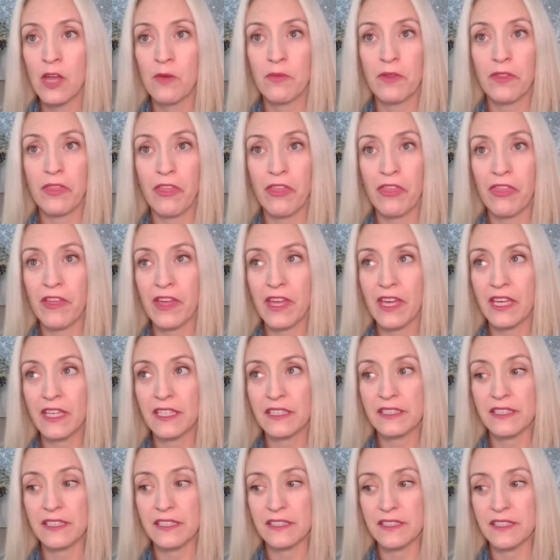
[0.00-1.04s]
But the thing
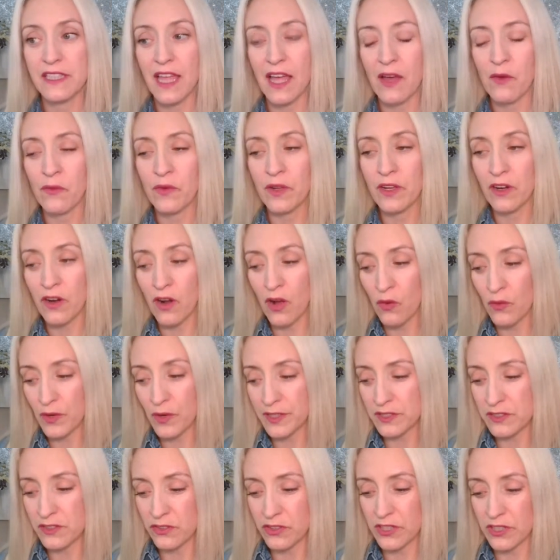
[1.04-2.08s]
is that we are
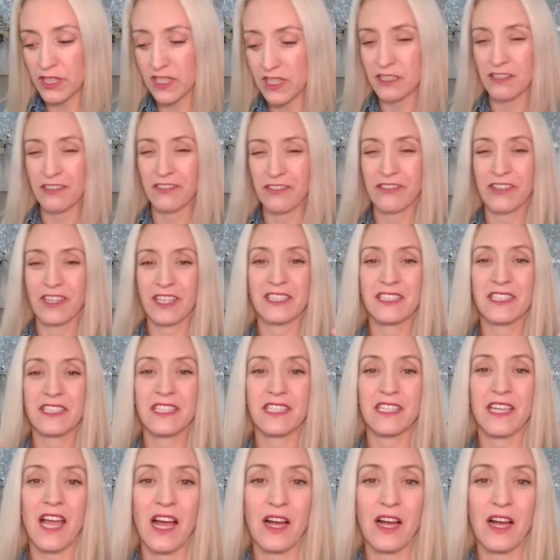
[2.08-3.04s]
always looking to fix the